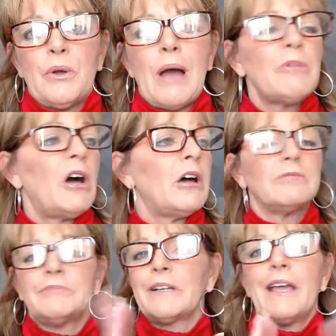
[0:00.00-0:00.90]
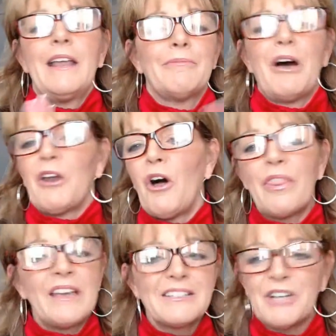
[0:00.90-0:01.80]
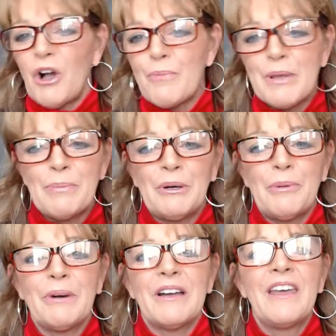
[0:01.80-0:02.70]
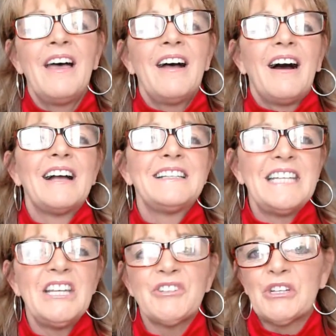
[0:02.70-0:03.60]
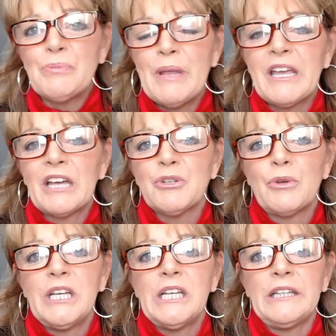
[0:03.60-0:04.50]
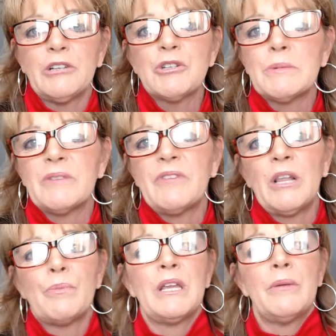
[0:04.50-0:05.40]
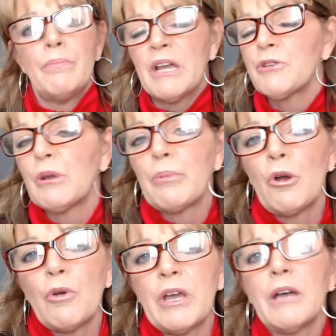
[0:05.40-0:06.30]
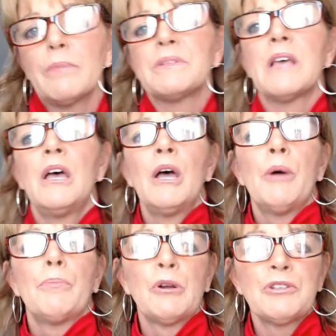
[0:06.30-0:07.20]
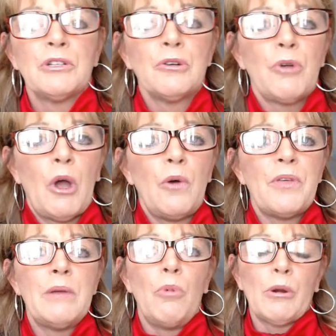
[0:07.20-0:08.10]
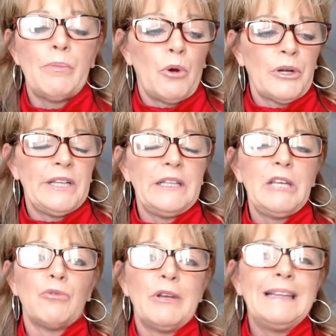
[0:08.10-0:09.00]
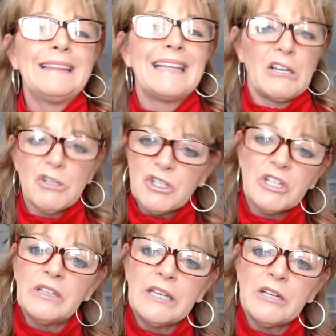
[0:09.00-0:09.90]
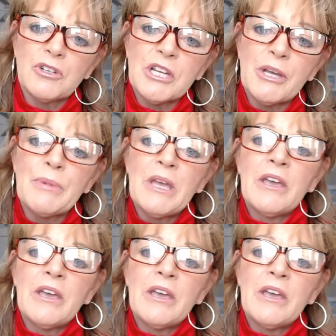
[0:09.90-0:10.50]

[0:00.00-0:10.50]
I'm not, again, I'm not all things to all people, but I teach, I speak, I train leadership development, mentoring programs, personal growth, and more importantly, relational leadership.